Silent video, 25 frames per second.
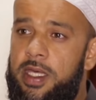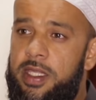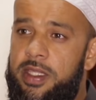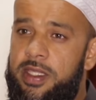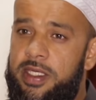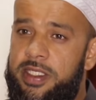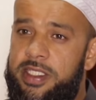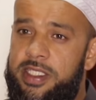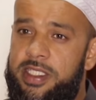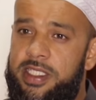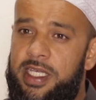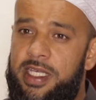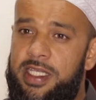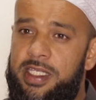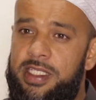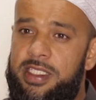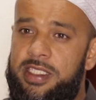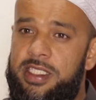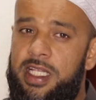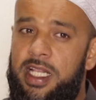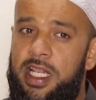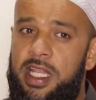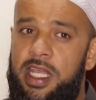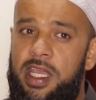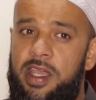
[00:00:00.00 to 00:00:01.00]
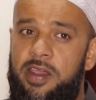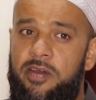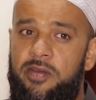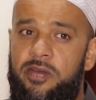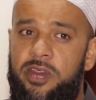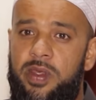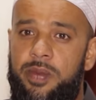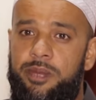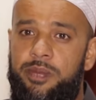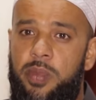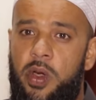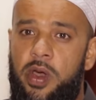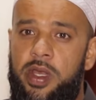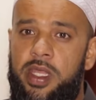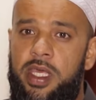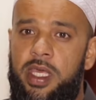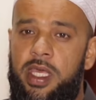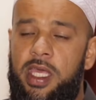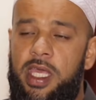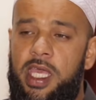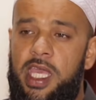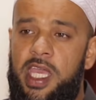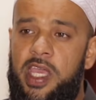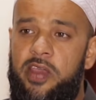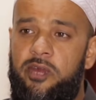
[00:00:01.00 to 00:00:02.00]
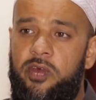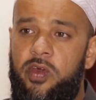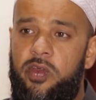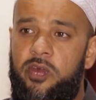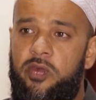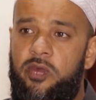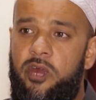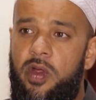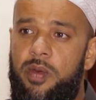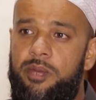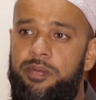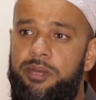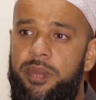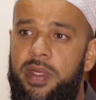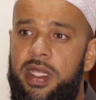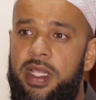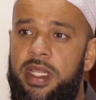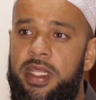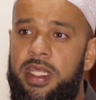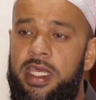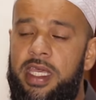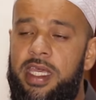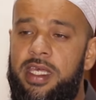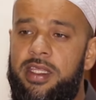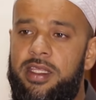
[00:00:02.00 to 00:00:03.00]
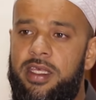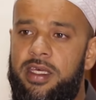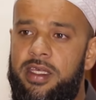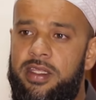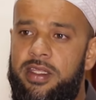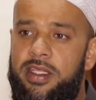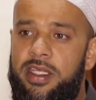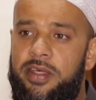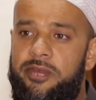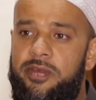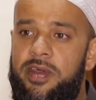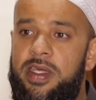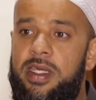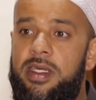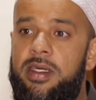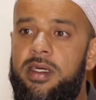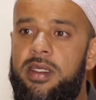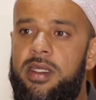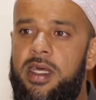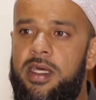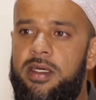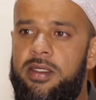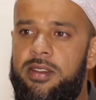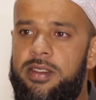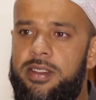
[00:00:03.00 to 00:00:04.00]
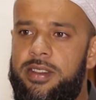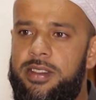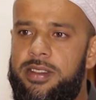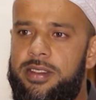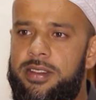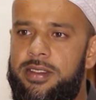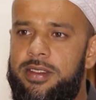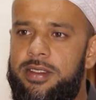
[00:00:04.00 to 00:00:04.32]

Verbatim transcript: the sins leave the body even from beneath the fingernails.